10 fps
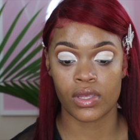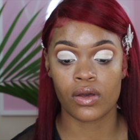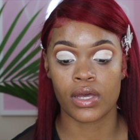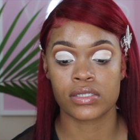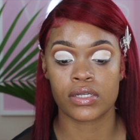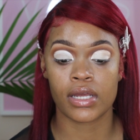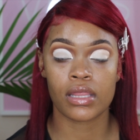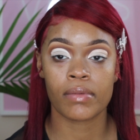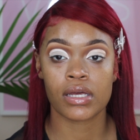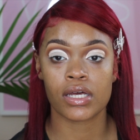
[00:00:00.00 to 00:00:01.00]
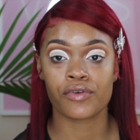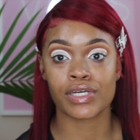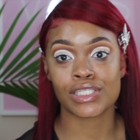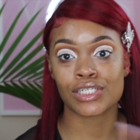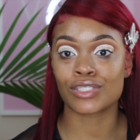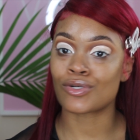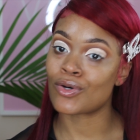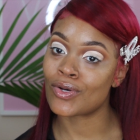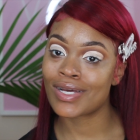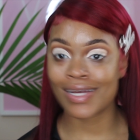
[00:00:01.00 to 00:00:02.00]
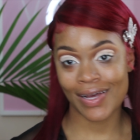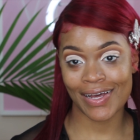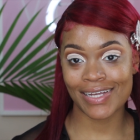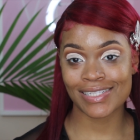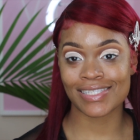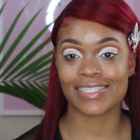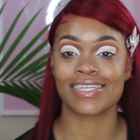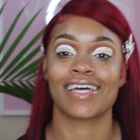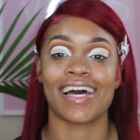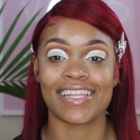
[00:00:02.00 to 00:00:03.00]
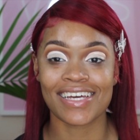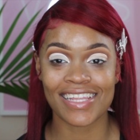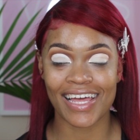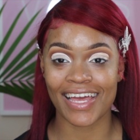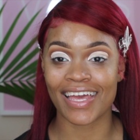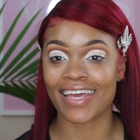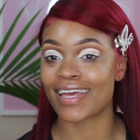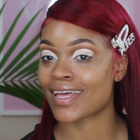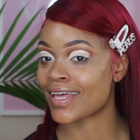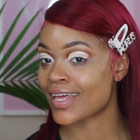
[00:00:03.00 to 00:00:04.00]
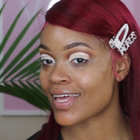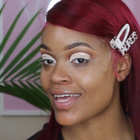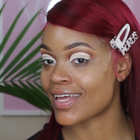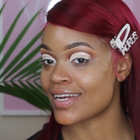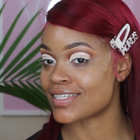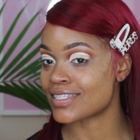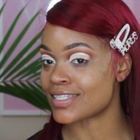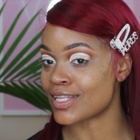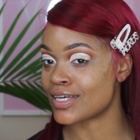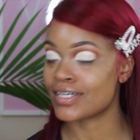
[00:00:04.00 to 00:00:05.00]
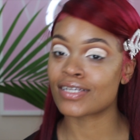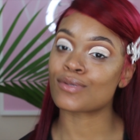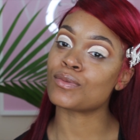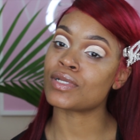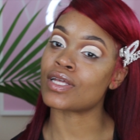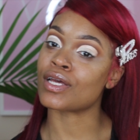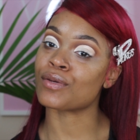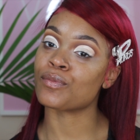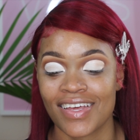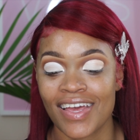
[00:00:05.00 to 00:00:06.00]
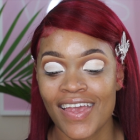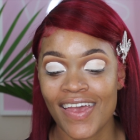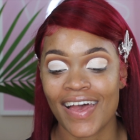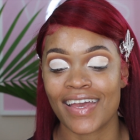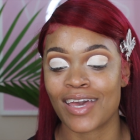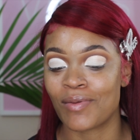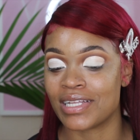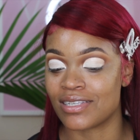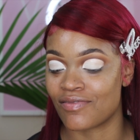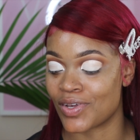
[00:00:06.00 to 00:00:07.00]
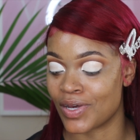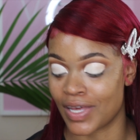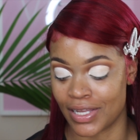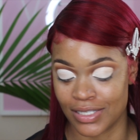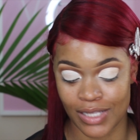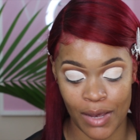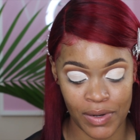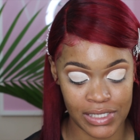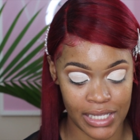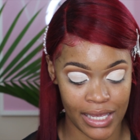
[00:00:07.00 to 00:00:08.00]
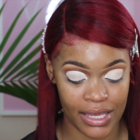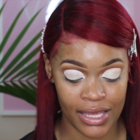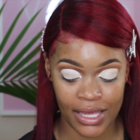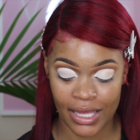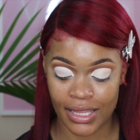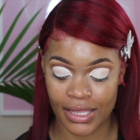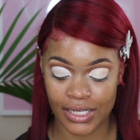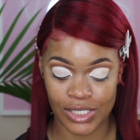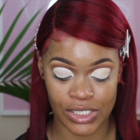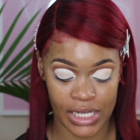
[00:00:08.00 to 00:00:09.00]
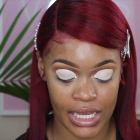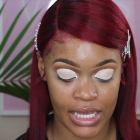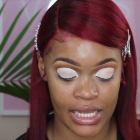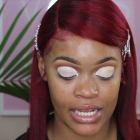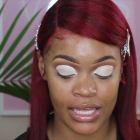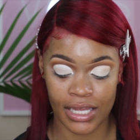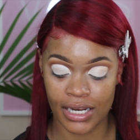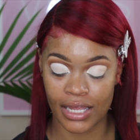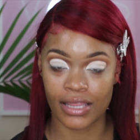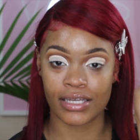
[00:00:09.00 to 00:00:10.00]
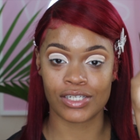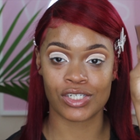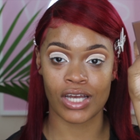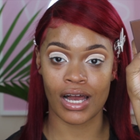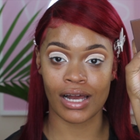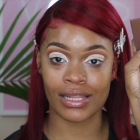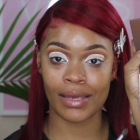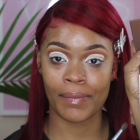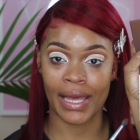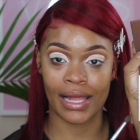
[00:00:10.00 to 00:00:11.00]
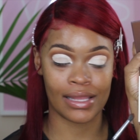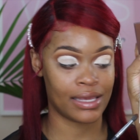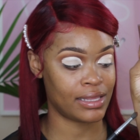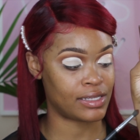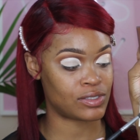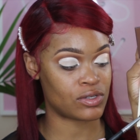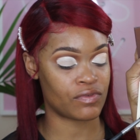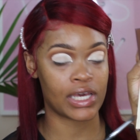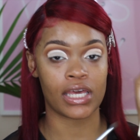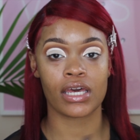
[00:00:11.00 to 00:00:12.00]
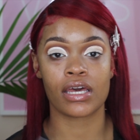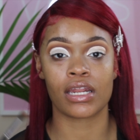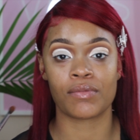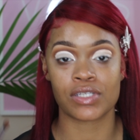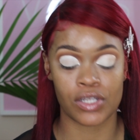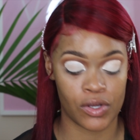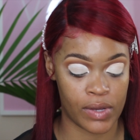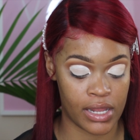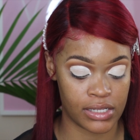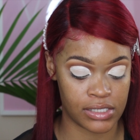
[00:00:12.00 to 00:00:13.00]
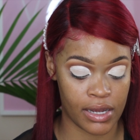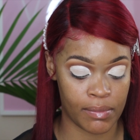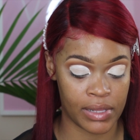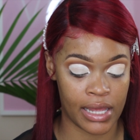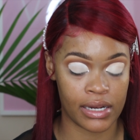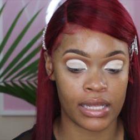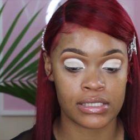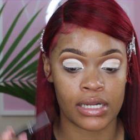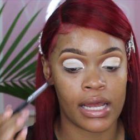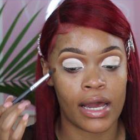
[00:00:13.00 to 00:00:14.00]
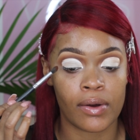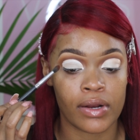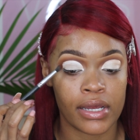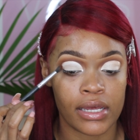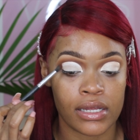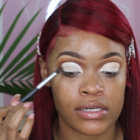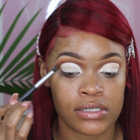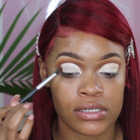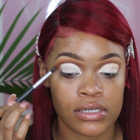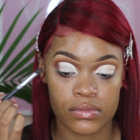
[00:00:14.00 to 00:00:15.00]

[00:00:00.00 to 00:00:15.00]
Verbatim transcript: Okay, so now that my cut crease is all cut, I look like, this is the look? What do we think? I can't wait to fill her in. So I'm gonna take the shade in the chocolate palette, this one right here, and I'm just gonna go ahead and start applying that to the outer edge.